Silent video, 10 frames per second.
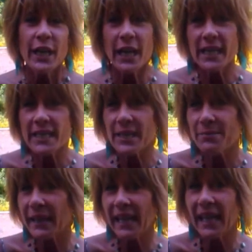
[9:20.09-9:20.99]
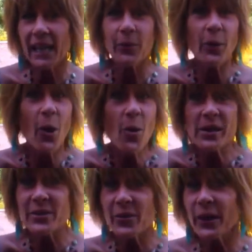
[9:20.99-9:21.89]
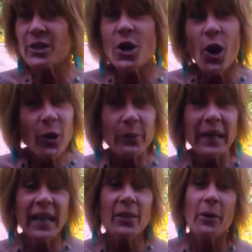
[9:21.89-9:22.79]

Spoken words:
And to me, we're always very charming.